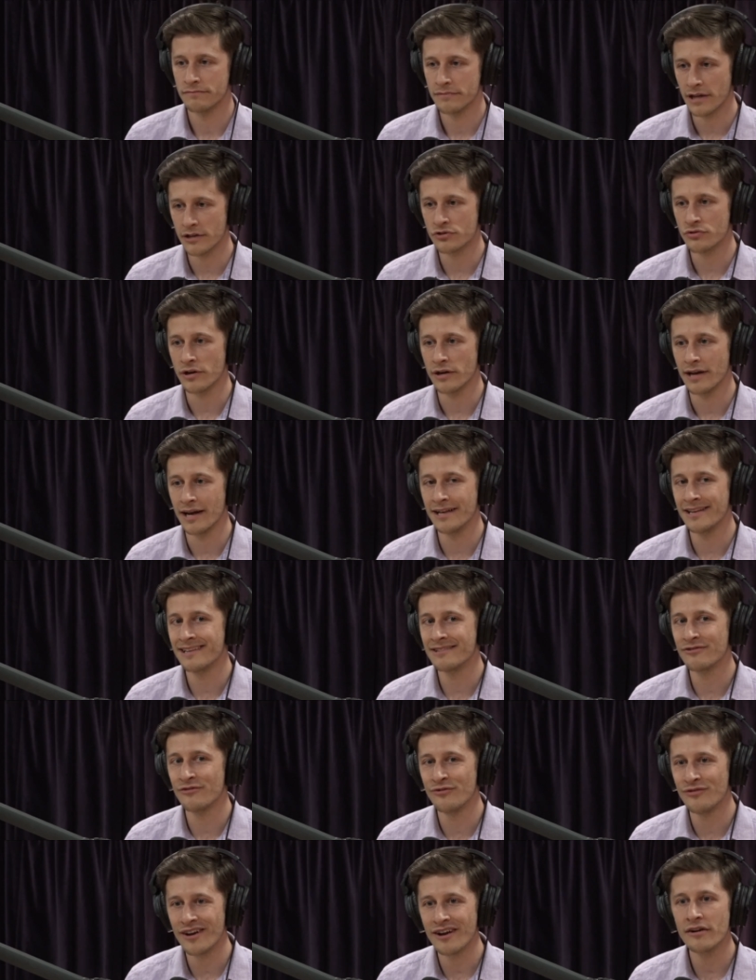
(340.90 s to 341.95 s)
Yeah. That's right. And
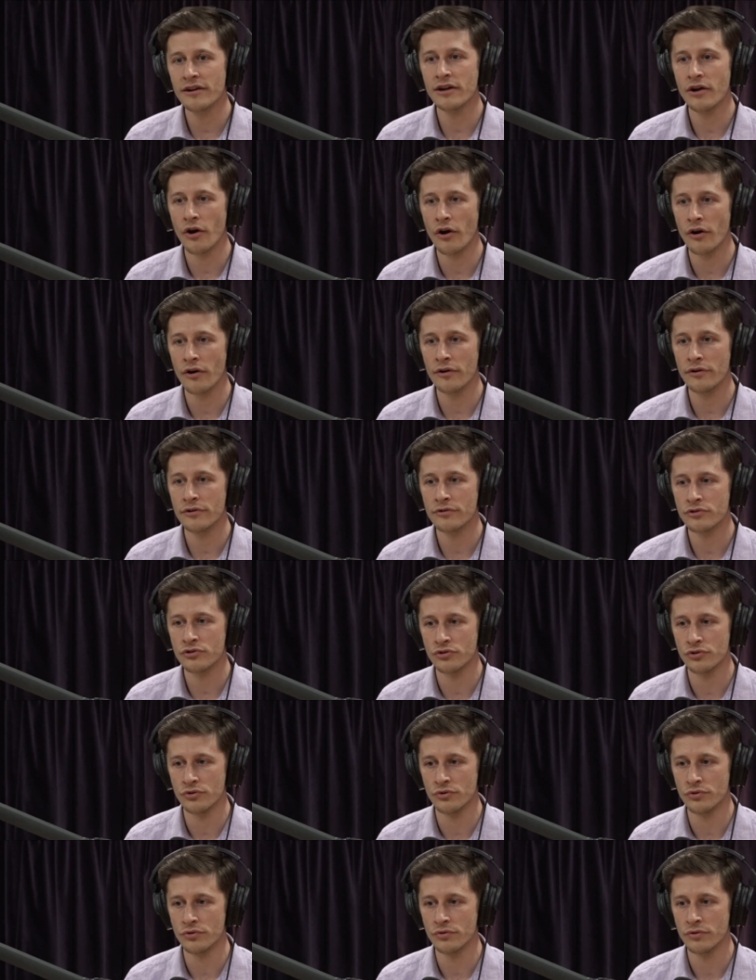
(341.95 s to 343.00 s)
it's very hard
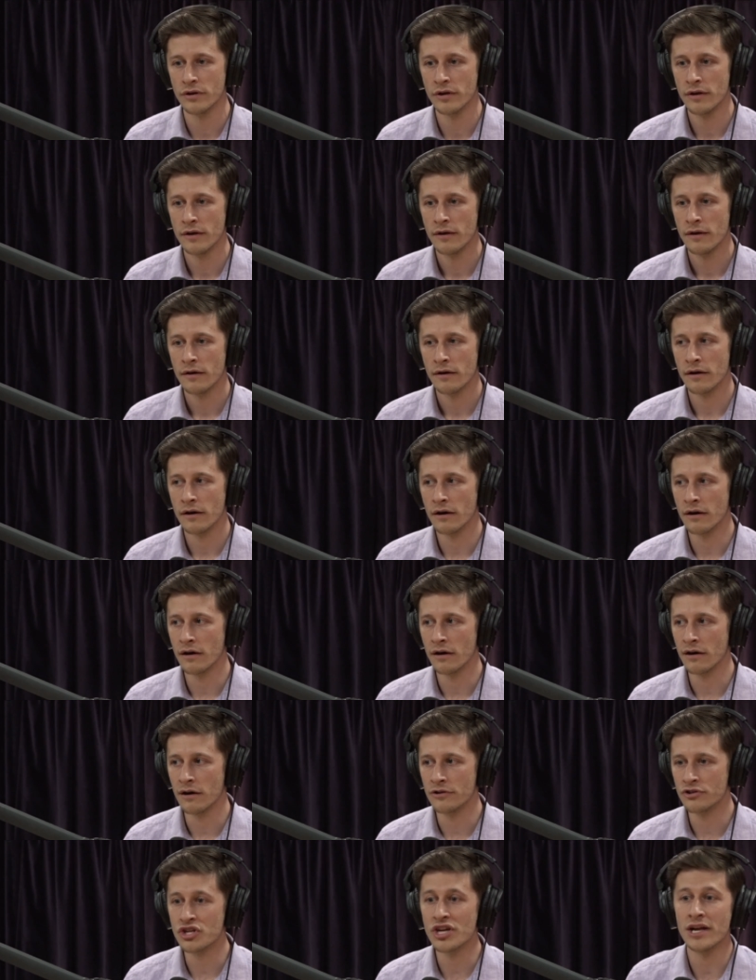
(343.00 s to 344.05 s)
to
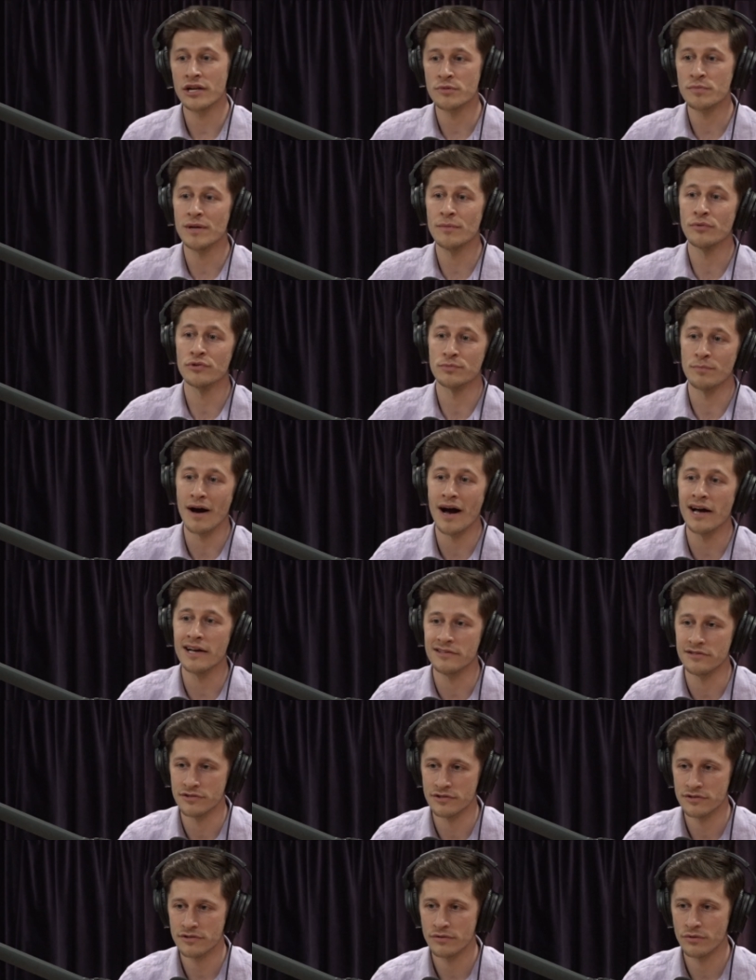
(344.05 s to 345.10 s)
uh, change people's
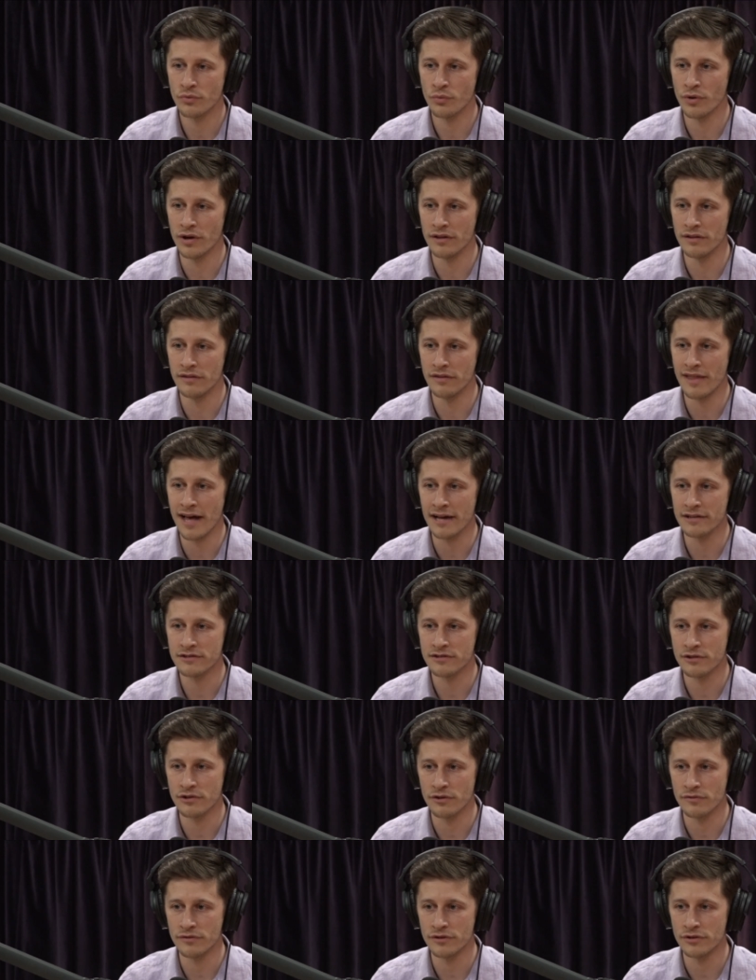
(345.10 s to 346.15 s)
minds when that's
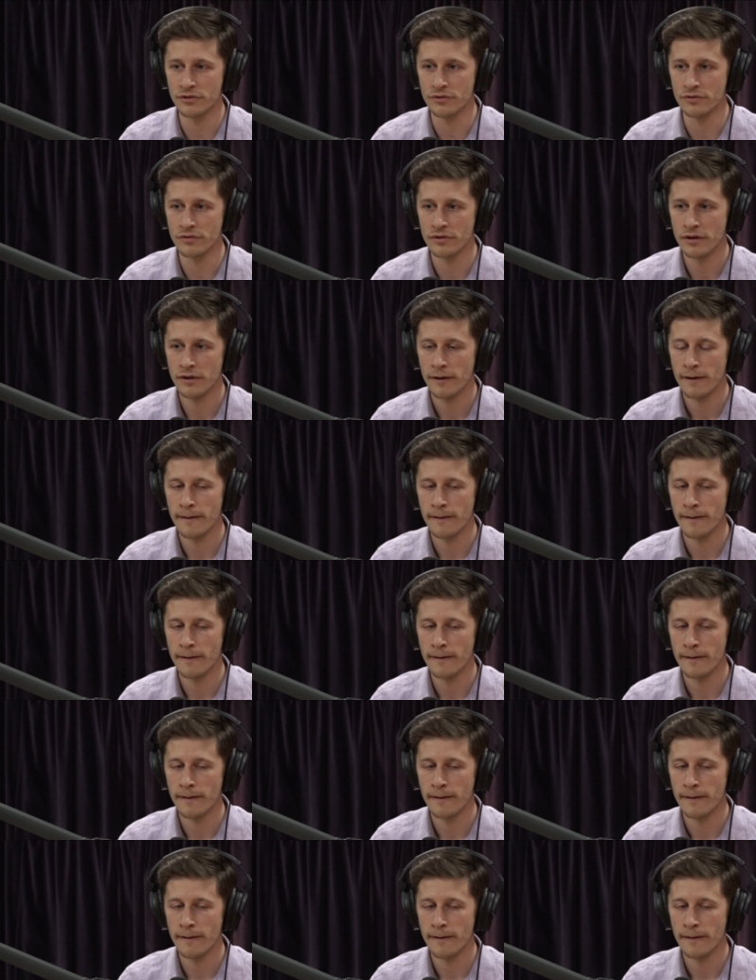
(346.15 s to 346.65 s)
their view.